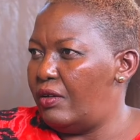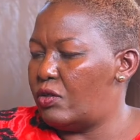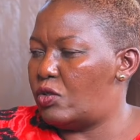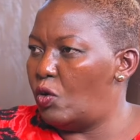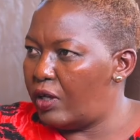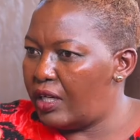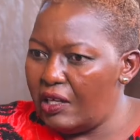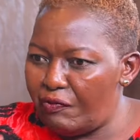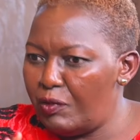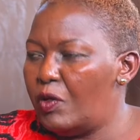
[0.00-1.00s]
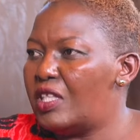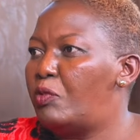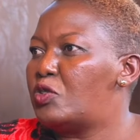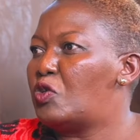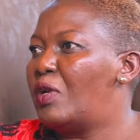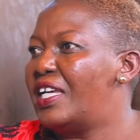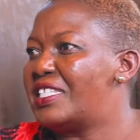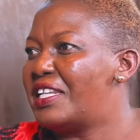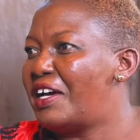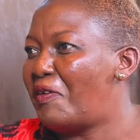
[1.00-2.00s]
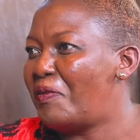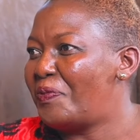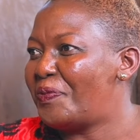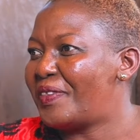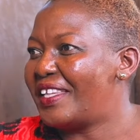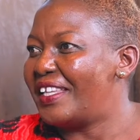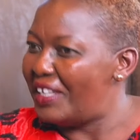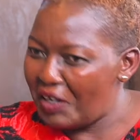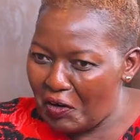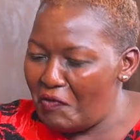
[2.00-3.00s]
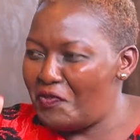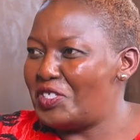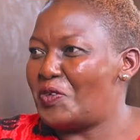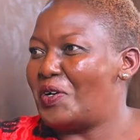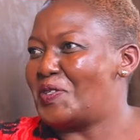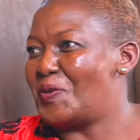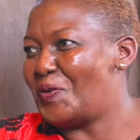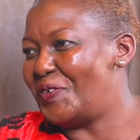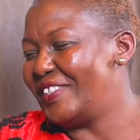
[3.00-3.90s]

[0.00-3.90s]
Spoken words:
So leave me with the bottom lines now. Comfort kwa soko.